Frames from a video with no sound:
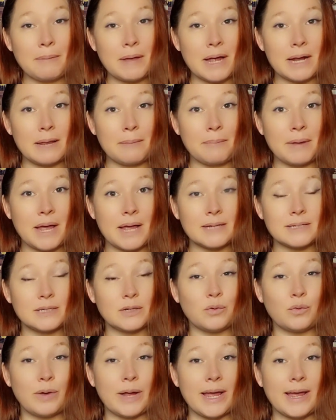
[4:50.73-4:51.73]
Paddy passed
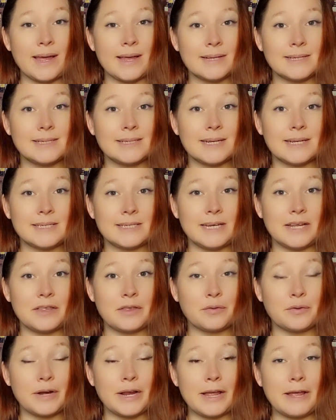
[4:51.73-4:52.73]
away in
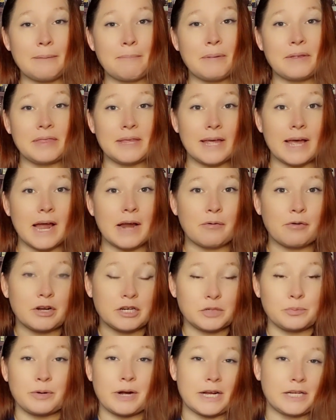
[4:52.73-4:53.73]
63, but the
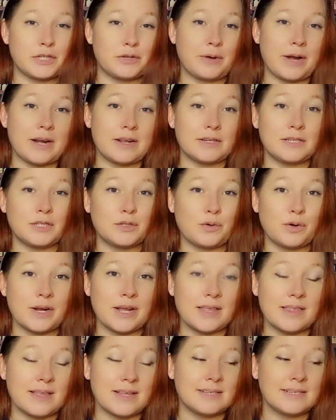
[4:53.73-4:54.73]
Irish press ran a
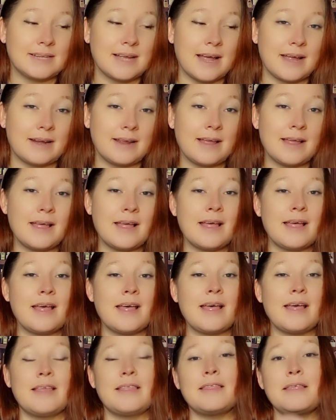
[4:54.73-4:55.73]
story that said,
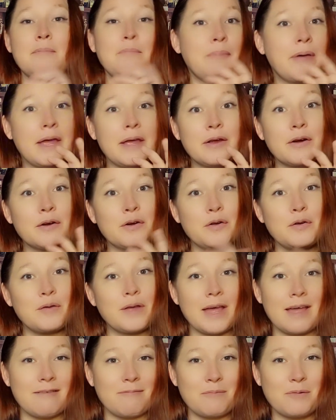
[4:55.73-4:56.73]
the baker who
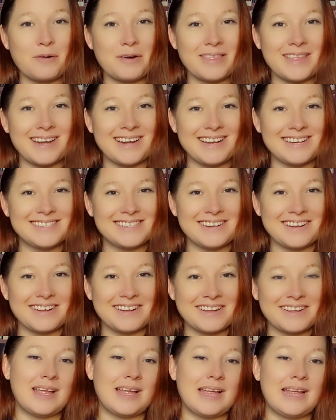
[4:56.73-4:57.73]
gave more than he took.
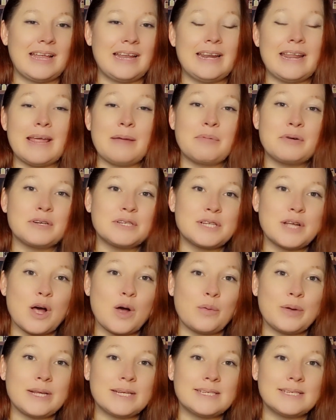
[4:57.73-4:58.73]
Neighbors
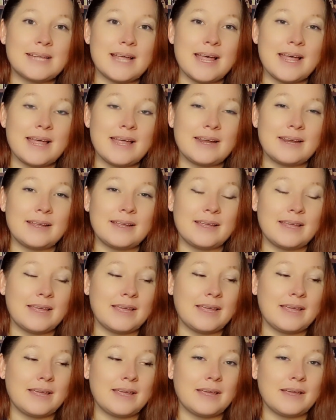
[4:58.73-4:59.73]
always said
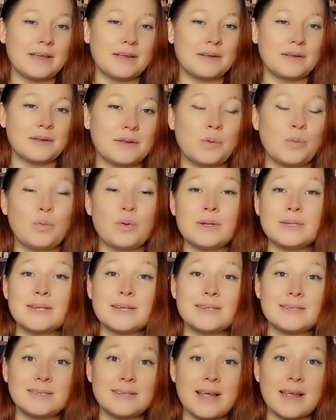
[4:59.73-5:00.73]
he was a
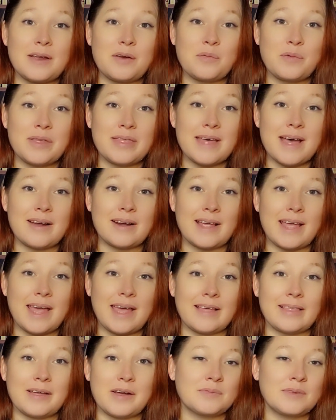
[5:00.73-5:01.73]
saint without a
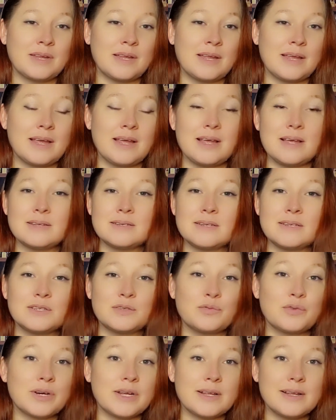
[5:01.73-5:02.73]
halo. He's as
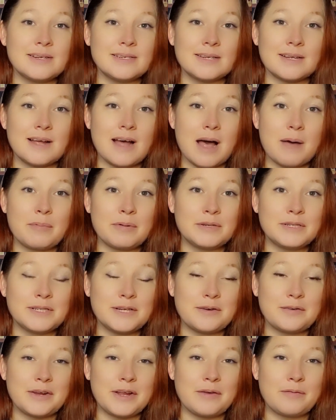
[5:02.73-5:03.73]
real as a
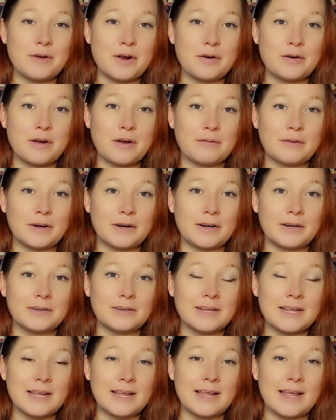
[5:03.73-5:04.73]
cobblestone he rode over,
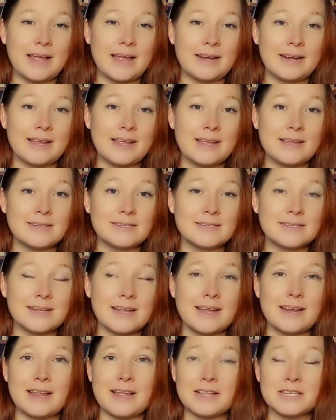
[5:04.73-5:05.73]
and he's
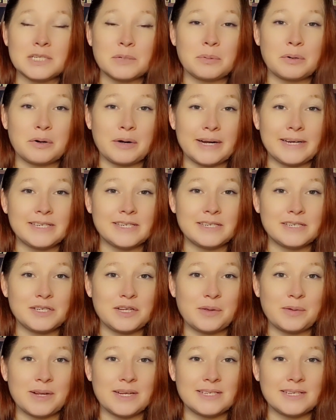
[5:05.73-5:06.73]
an inspiration
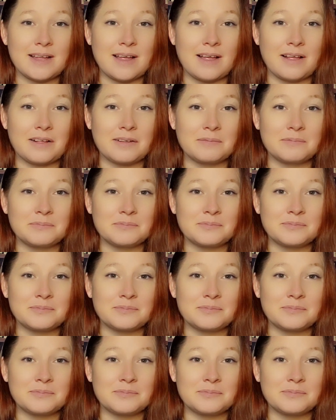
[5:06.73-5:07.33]
to us all.